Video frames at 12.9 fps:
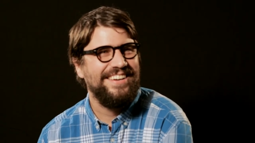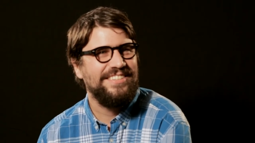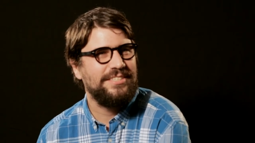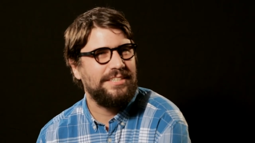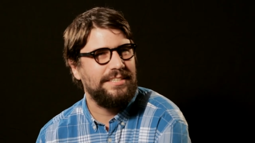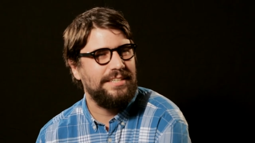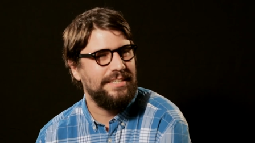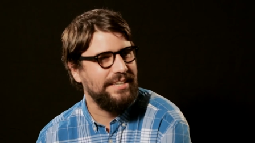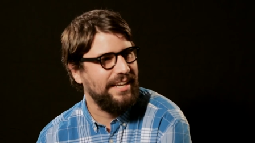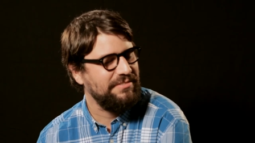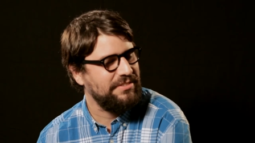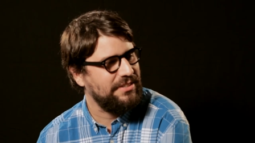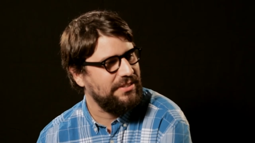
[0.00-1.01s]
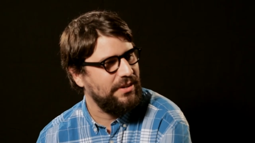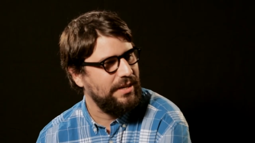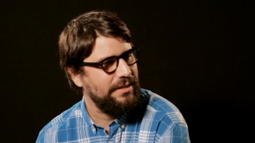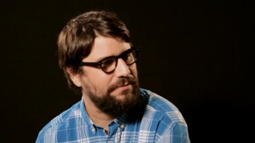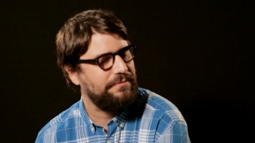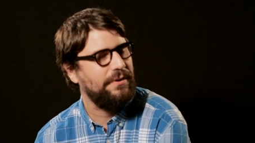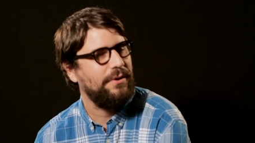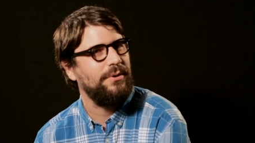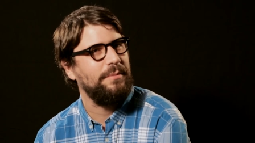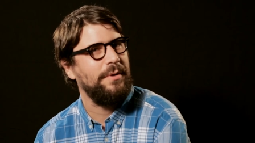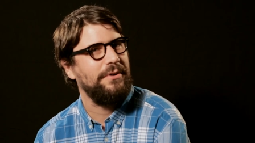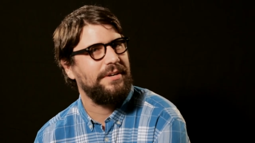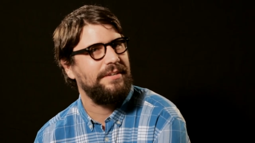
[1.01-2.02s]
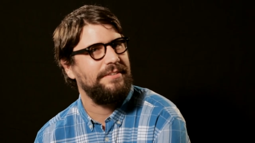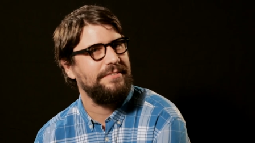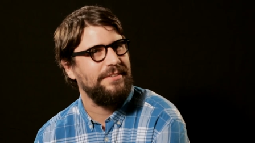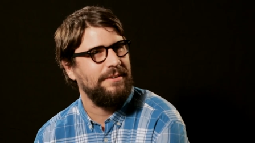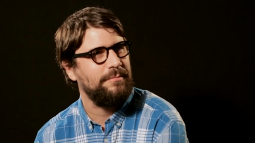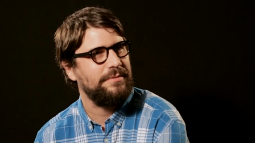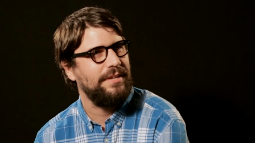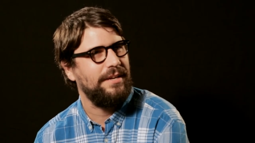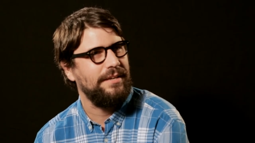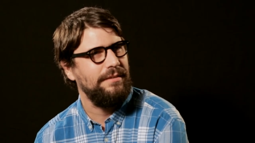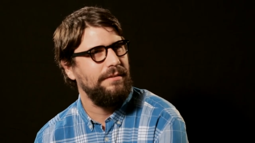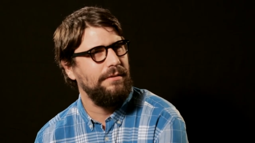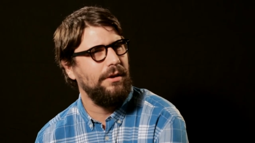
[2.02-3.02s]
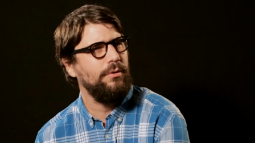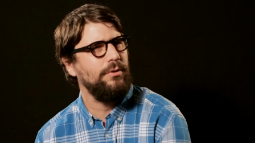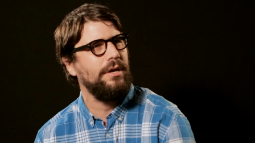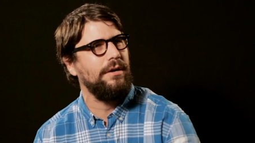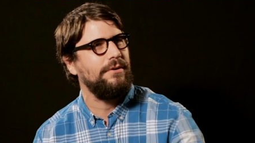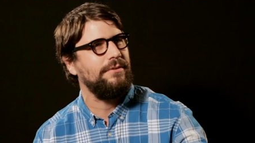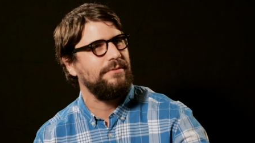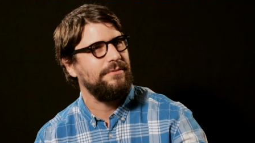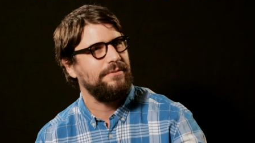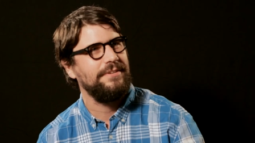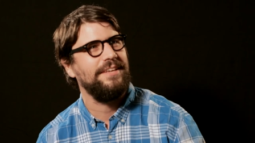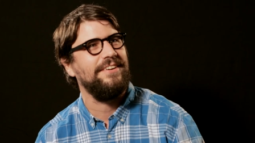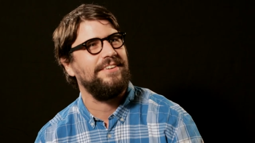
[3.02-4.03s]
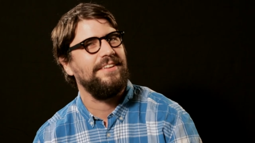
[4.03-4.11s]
it's because I didn't have to do any faux American drops like yo yo, you know,